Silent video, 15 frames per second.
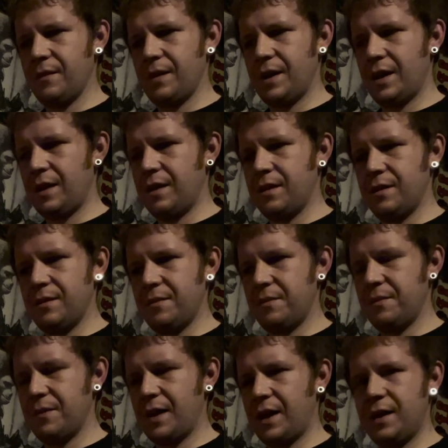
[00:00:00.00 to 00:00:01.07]
And
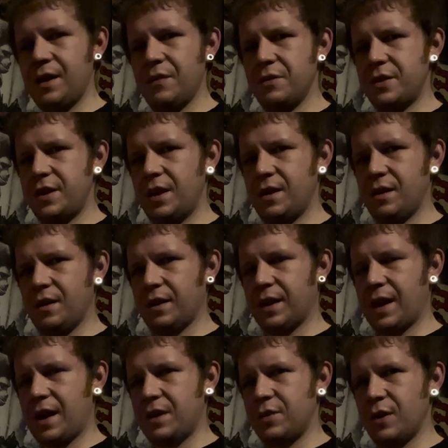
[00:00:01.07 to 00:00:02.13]
I had never seen a
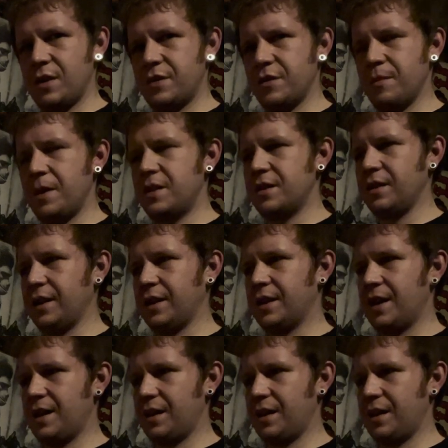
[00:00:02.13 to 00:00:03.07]
cat transformation that.